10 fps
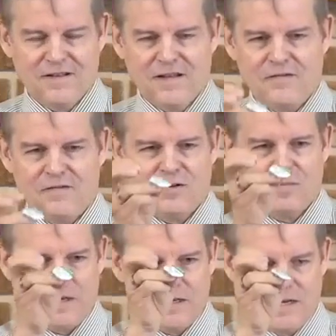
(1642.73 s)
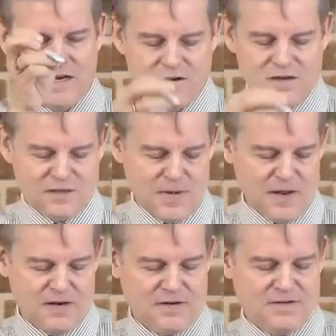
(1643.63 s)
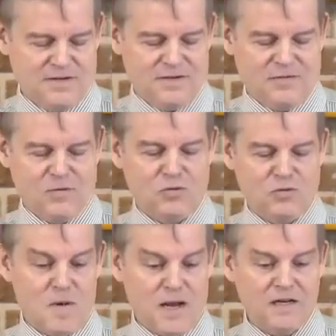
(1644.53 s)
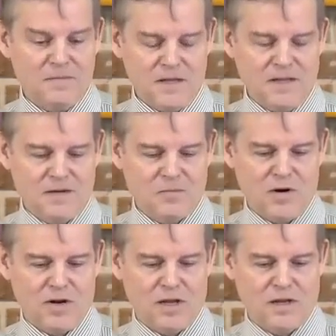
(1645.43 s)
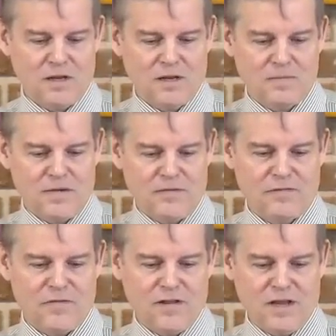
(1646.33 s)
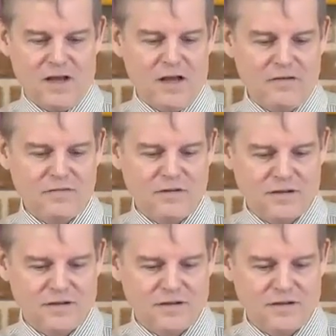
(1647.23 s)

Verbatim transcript: I have a little button here. It's about, which reminded me that I'm wearing it by falling off